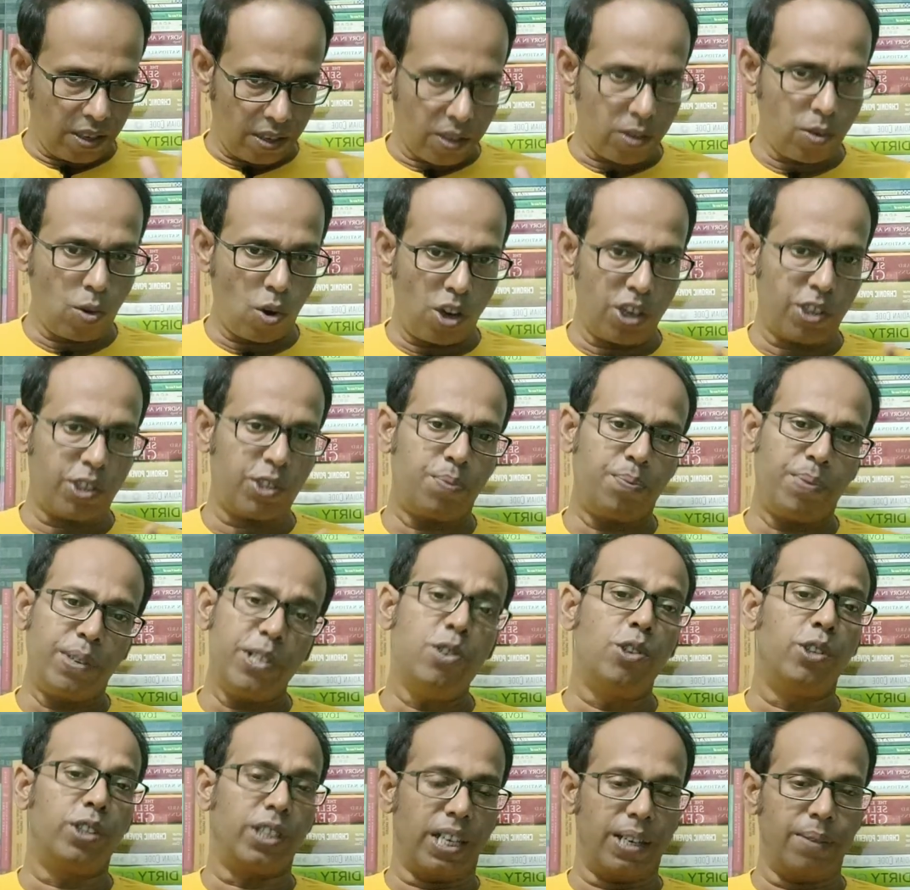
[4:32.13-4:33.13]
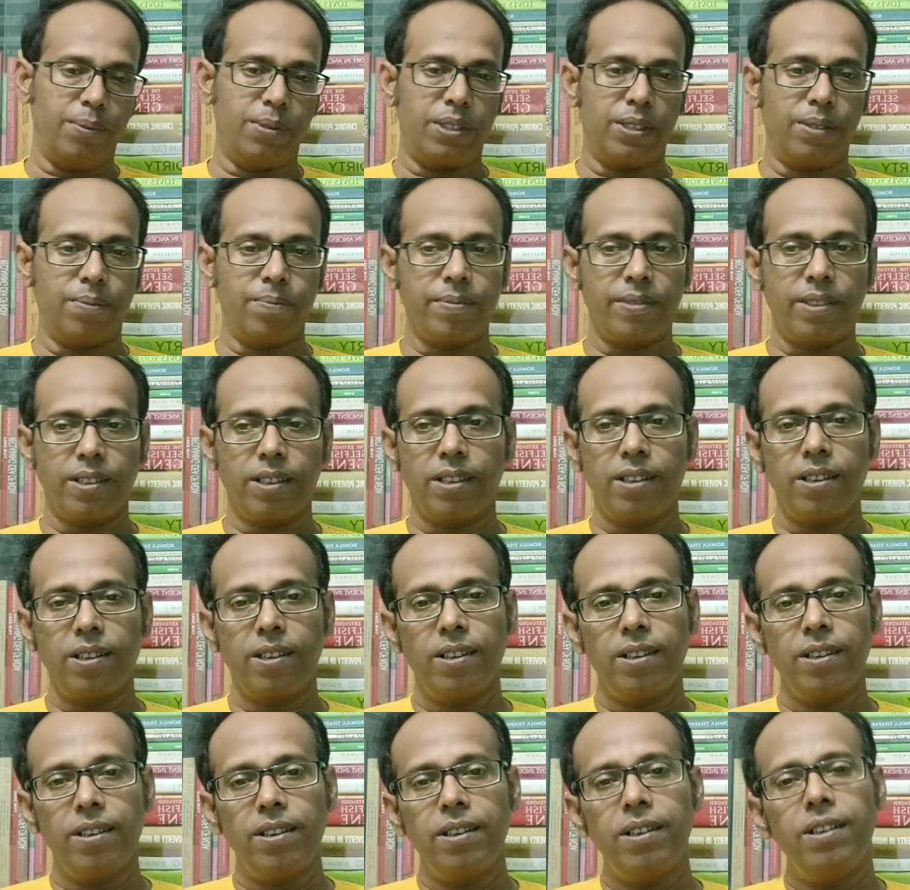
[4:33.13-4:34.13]
called phenotypes
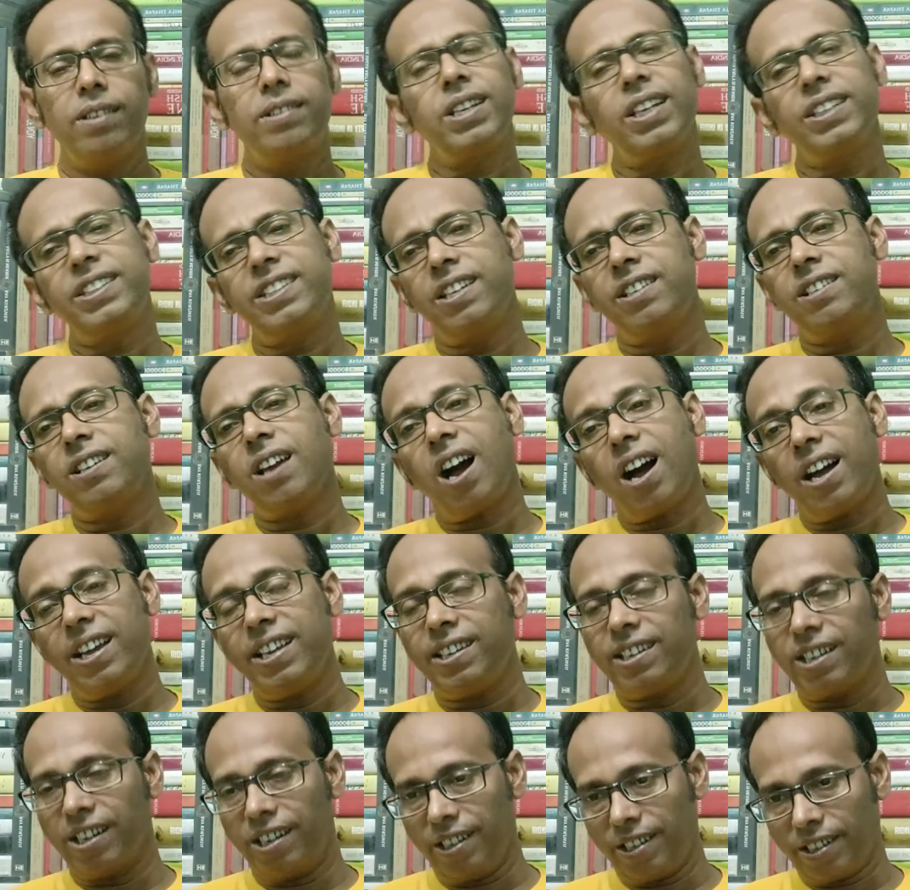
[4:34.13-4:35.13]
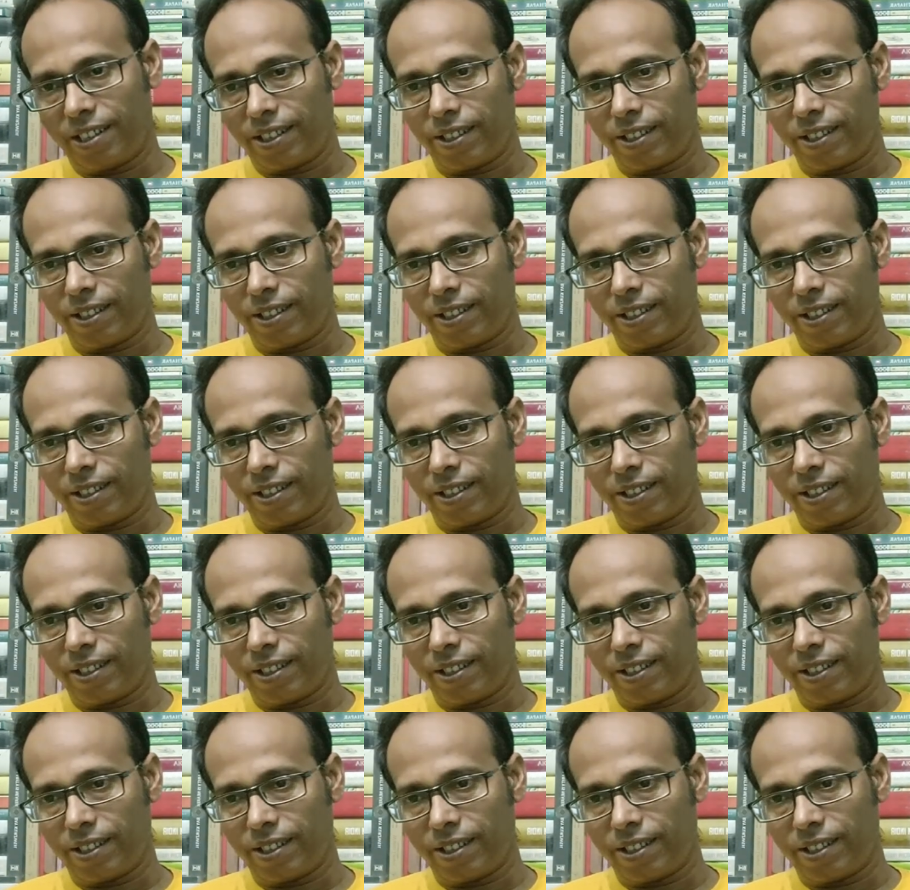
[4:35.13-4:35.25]
such as eye color.